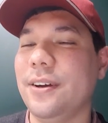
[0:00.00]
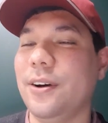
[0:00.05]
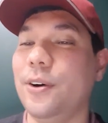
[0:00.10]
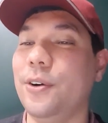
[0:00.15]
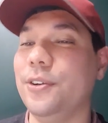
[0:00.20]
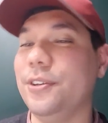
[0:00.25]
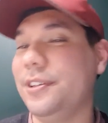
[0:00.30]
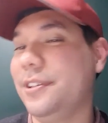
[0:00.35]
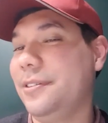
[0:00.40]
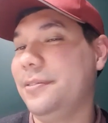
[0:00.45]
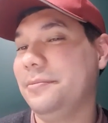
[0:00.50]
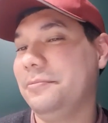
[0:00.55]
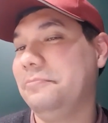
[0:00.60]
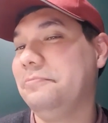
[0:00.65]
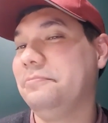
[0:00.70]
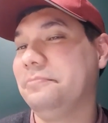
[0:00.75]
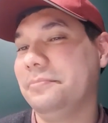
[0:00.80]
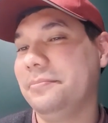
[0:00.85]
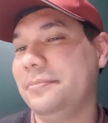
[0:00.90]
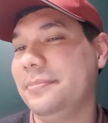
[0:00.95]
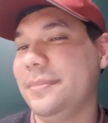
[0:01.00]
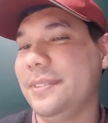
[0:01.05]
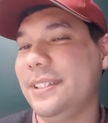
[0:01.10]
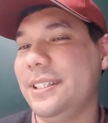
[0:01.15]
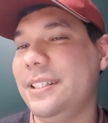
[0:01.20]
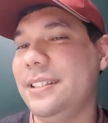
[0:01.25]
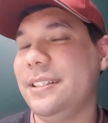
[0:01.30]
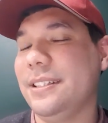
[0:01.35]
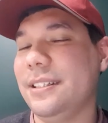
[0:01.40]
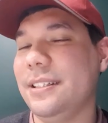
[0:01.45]
older.
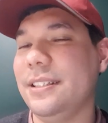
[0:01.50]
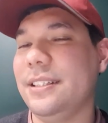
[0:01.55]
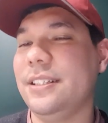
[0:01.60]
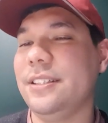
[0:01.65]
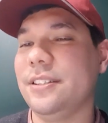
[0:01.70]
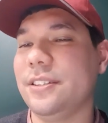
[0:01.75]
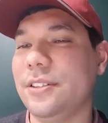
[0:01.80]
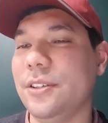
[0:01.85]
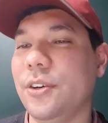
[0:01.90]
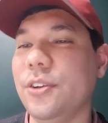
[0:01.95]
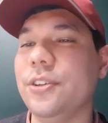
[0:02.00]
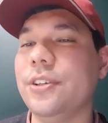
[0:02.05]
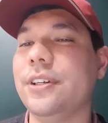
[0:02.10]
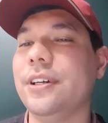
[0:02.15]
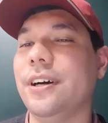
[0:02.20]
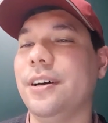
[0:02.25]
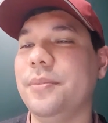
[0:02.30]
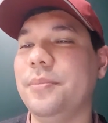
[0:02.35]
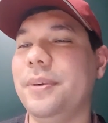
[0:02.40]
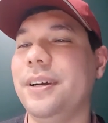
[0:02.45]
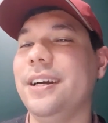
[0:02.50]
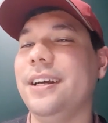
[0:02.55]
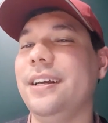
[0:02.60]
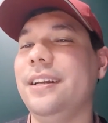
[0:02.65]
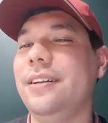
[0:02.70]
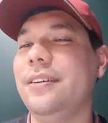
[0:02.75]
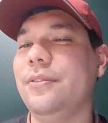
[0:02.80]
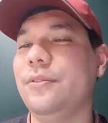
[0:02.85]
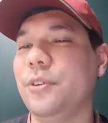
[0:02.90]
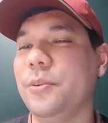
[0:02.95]
She's an older
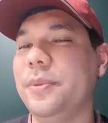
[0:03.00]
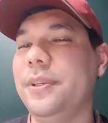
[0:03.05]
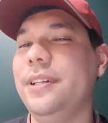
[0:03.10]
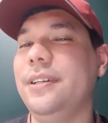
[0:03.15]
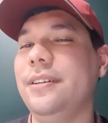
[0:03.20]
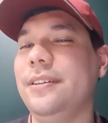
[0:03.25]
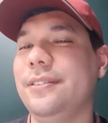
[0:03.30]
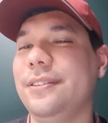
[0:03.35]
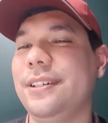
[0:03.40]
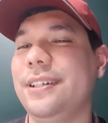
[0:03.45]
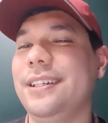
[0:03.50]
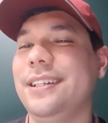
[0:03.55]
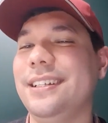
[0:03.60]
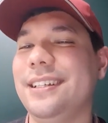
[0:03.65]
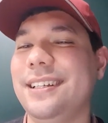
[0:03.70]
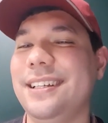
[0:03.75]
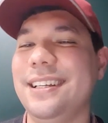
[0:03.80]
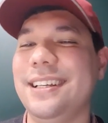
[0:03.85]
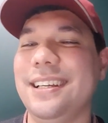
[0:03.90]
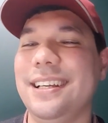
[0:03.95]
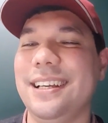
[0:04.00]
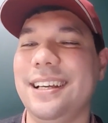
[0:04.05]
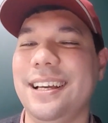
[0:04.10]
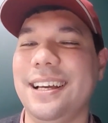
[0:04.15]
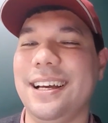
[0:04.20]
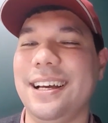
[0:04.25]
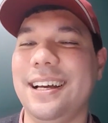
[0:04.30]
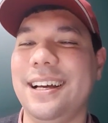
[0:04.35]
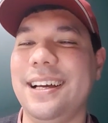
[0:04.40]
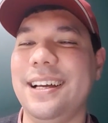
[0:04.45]
unmarried woman,
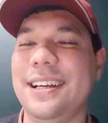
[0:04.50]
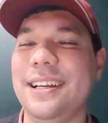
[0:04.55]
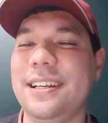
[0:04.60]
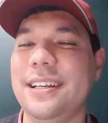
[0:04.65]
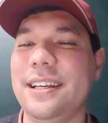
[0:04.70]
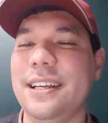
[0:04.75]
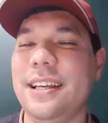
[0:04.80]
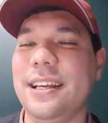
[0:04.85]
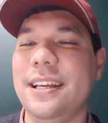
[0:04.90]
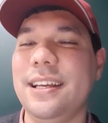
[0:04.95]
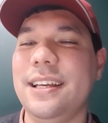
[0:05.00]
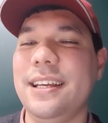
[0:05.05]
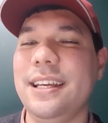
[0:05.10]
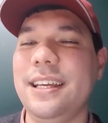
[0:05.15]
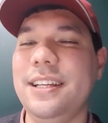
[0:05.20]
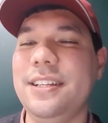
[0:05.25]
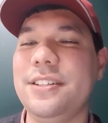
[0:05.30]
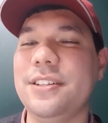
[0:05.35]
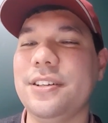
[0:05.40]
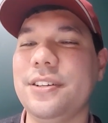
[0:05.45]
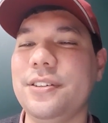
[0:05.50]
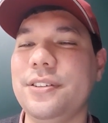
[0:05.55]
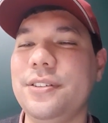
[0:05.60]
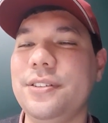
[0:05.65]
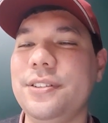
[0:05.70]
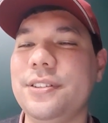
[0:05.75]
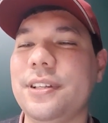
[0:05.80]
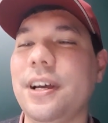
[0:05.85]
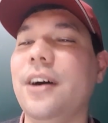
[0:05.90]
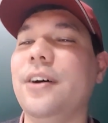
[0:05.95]
right? He
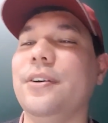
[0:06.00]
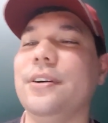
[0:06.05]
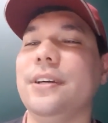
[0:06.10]
chose